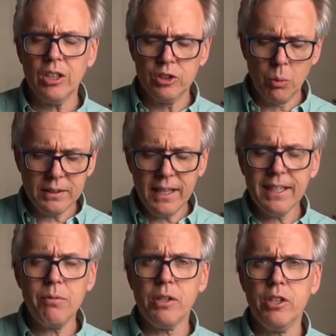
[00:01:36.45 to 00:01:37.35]
What is
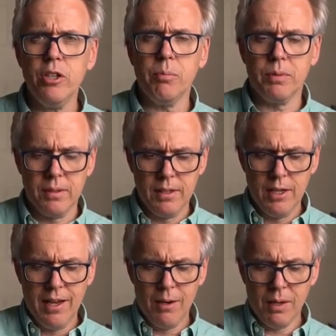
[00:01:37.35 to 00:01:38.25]
-1 cubed?
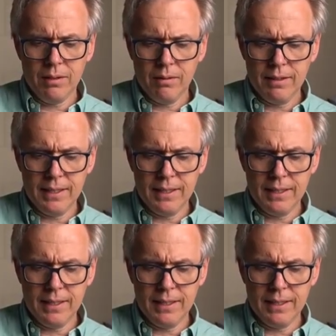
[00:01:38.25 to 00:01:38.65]
Well,